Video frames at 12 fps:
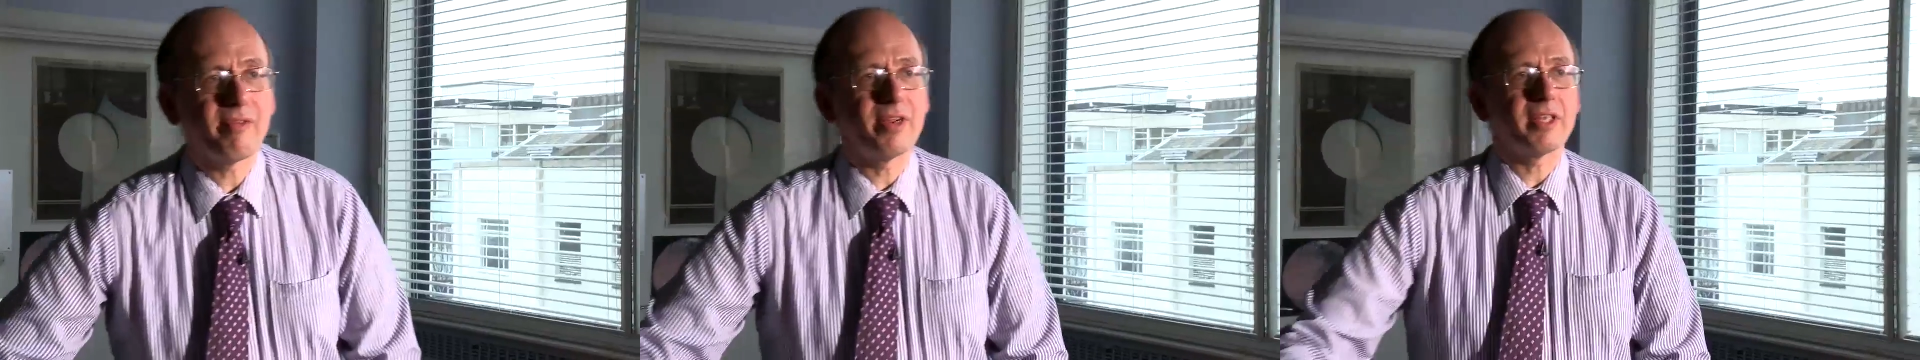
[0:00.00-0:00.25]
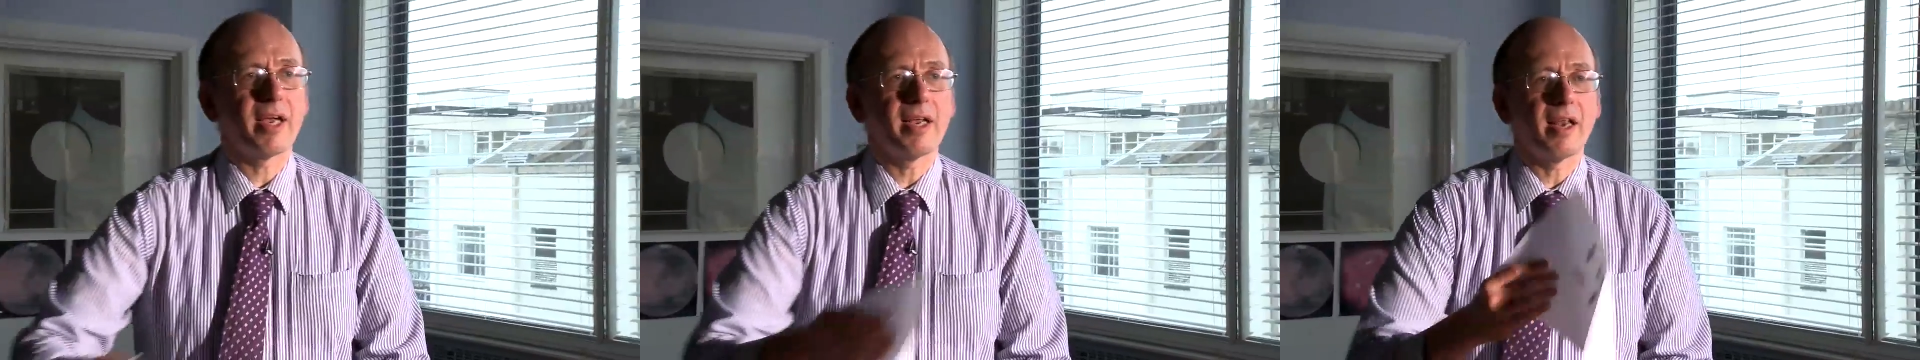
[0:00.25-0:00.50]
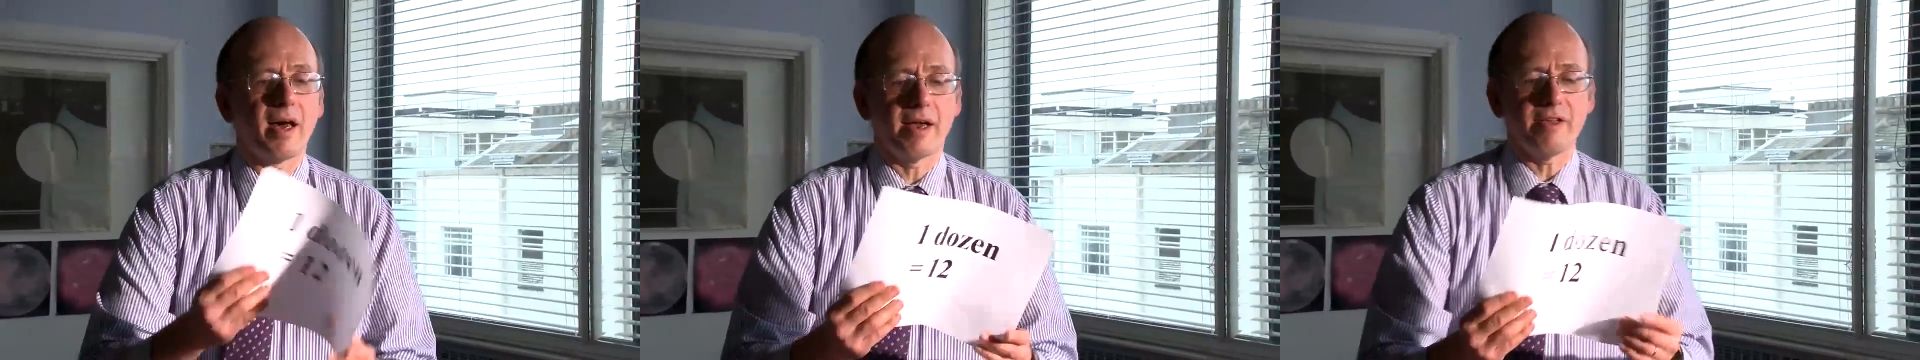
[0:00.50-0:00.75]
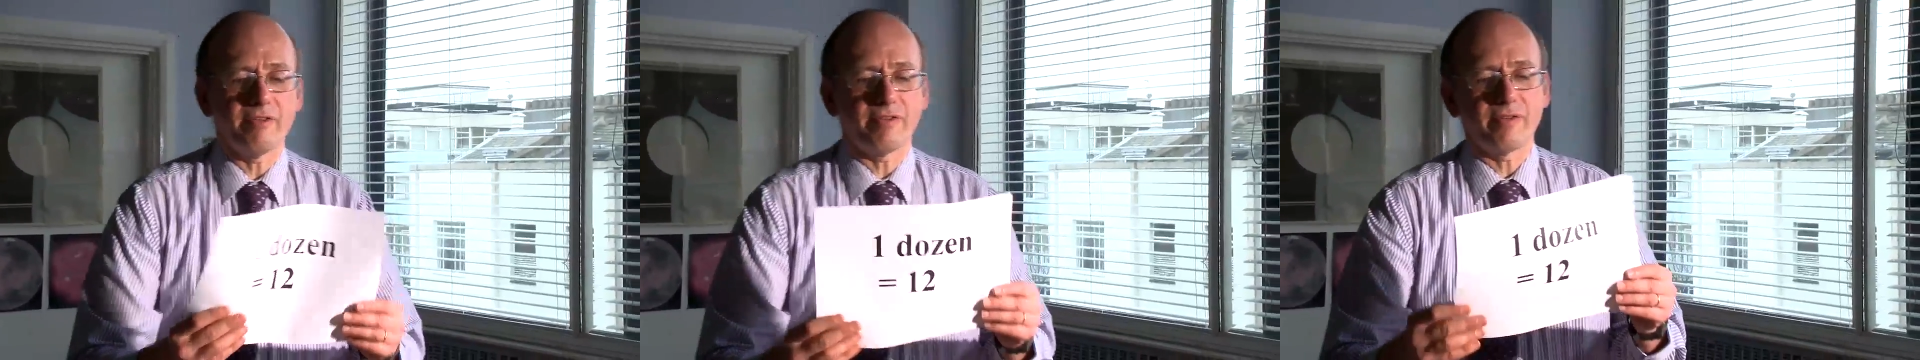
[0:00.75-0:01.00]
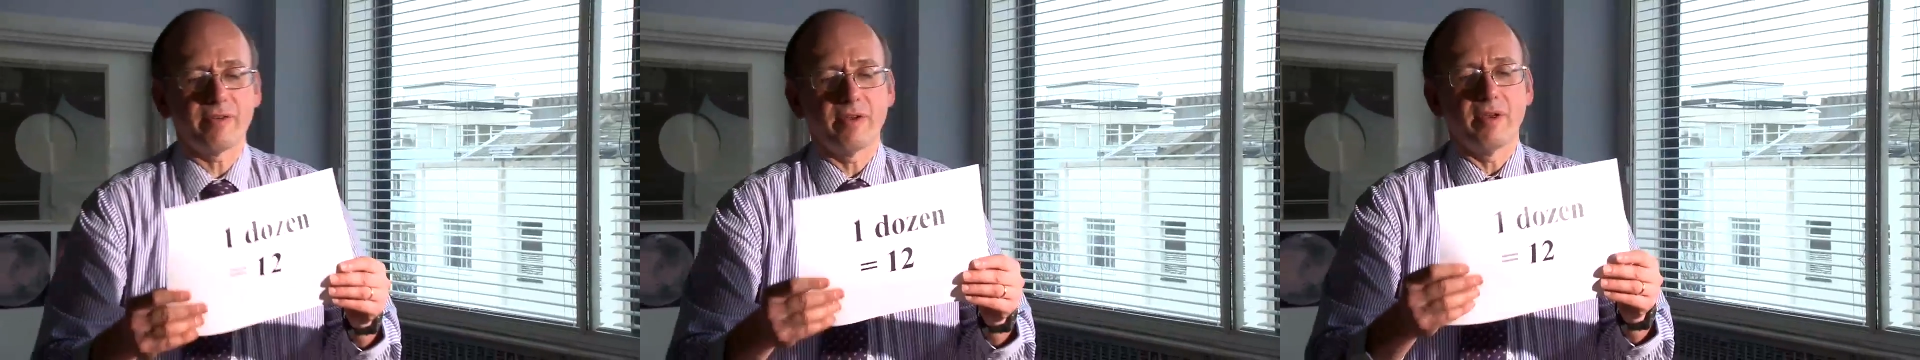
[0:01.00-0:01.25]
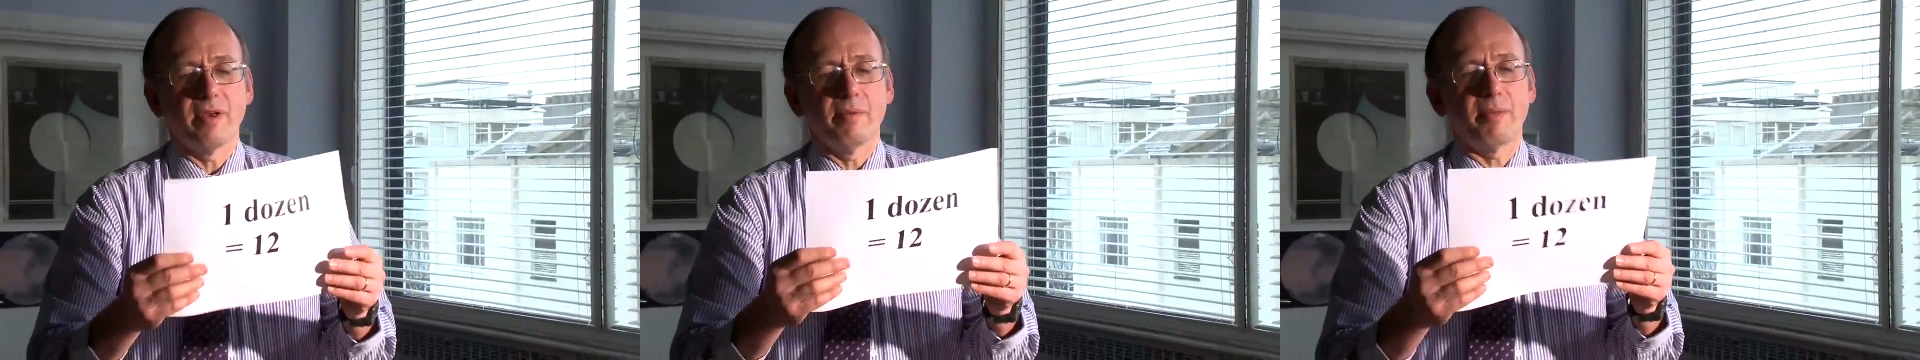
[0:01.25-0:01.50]
everyday life,
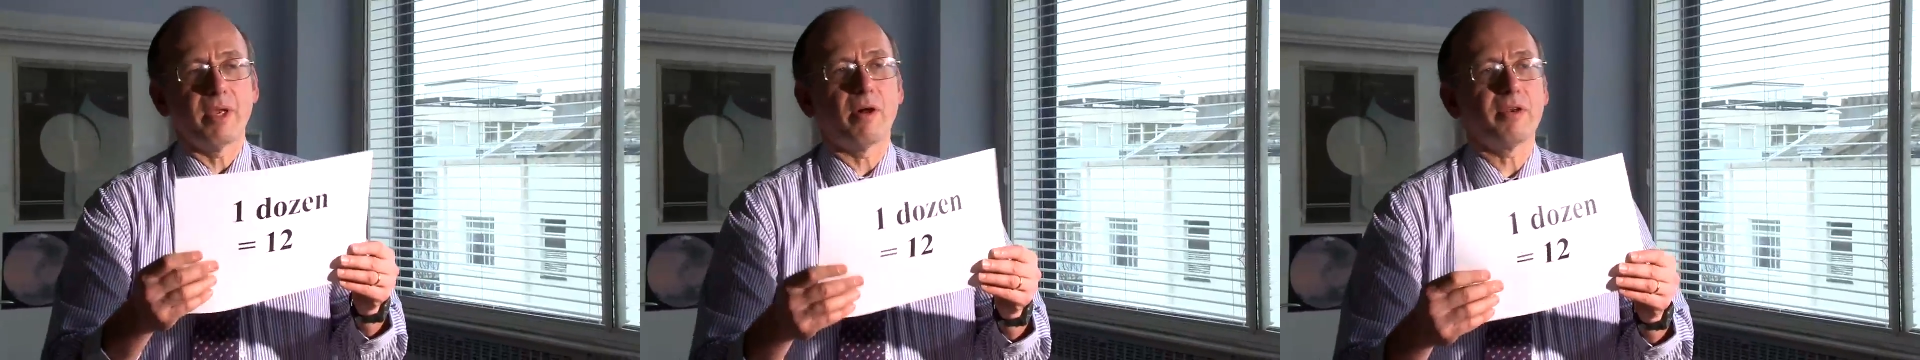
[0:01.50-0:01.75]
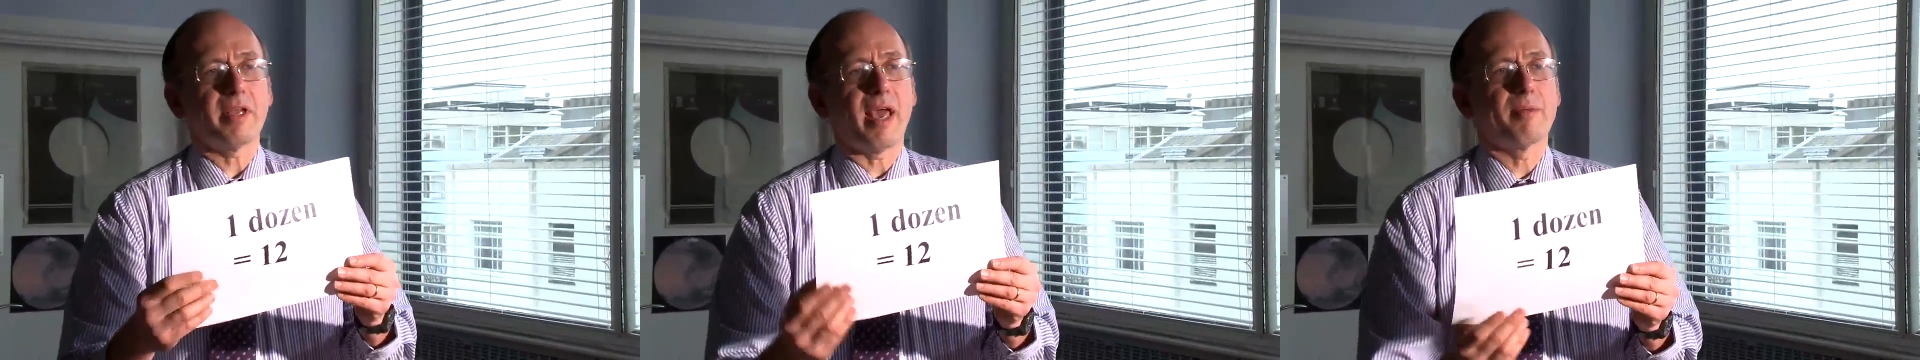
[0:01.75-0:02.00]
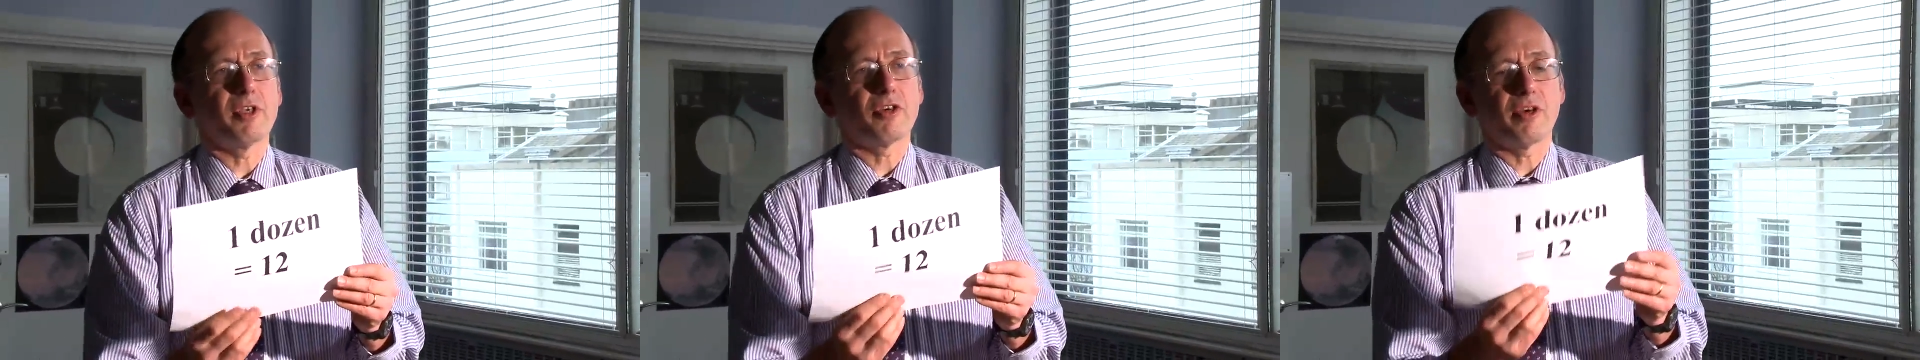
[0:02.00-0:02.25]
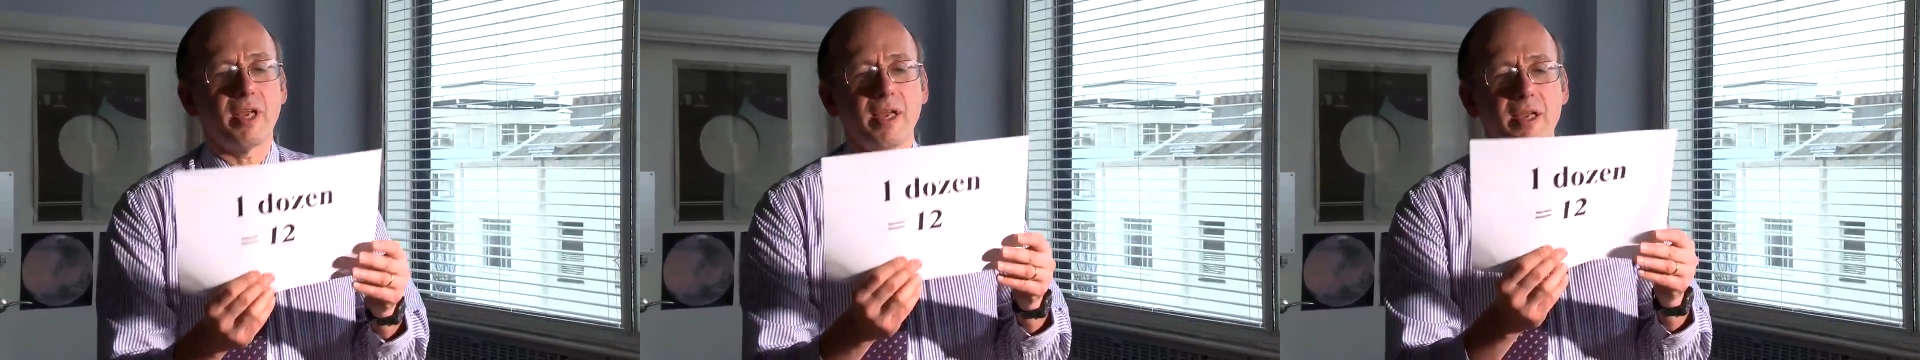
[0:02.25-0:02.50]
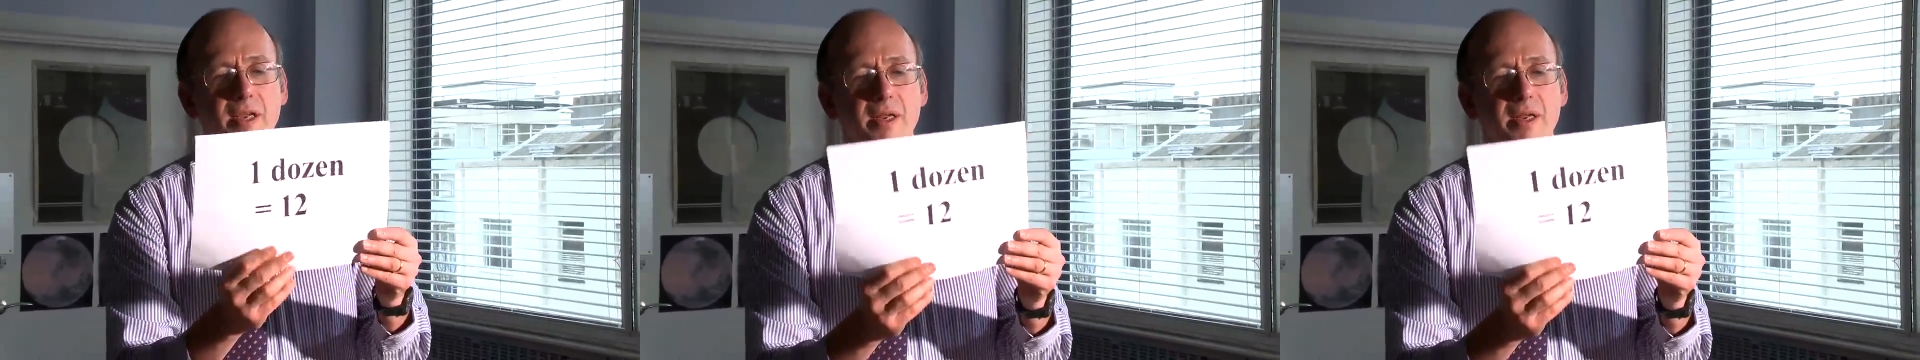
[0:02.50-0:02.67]
beyond chemistry,